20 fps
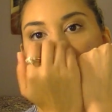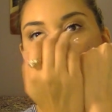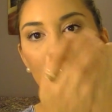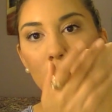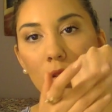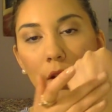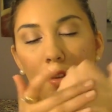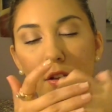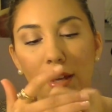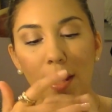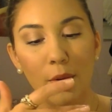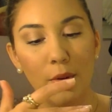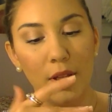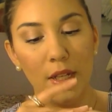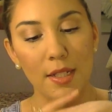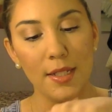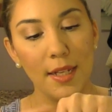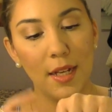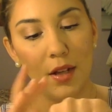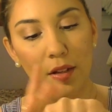So you can't
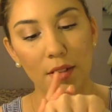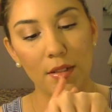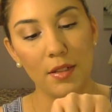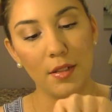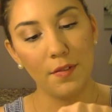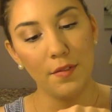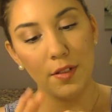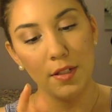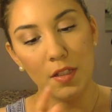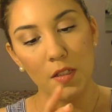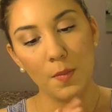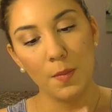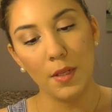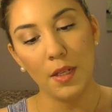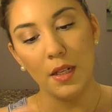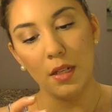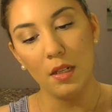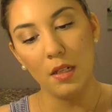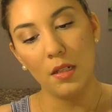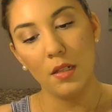really tell the difference,
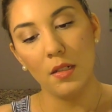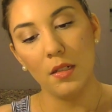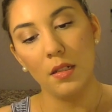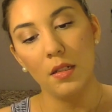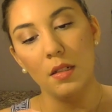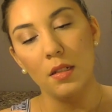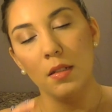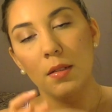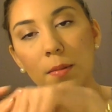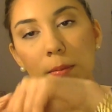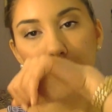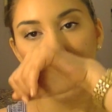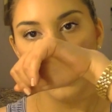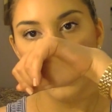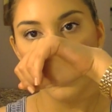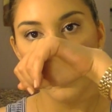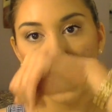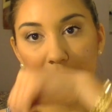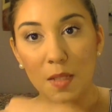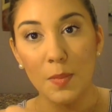but
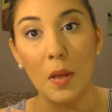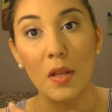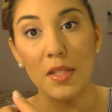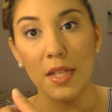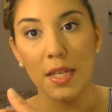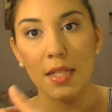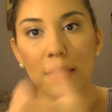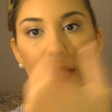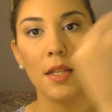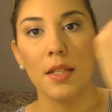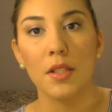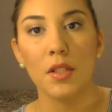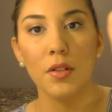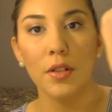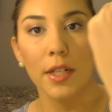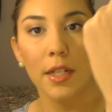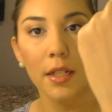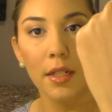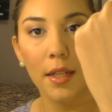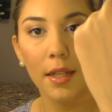it smells like
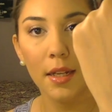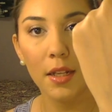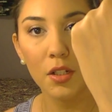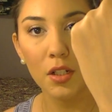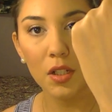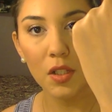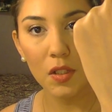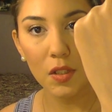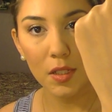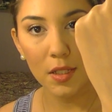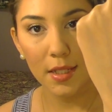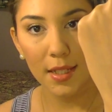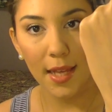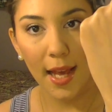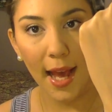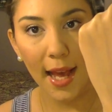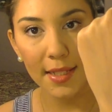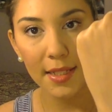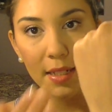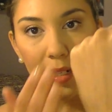sunscreen and it just
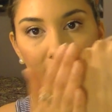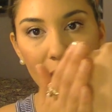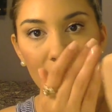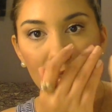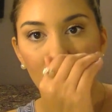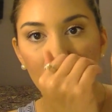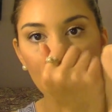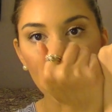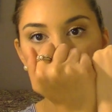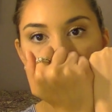has a nice finish.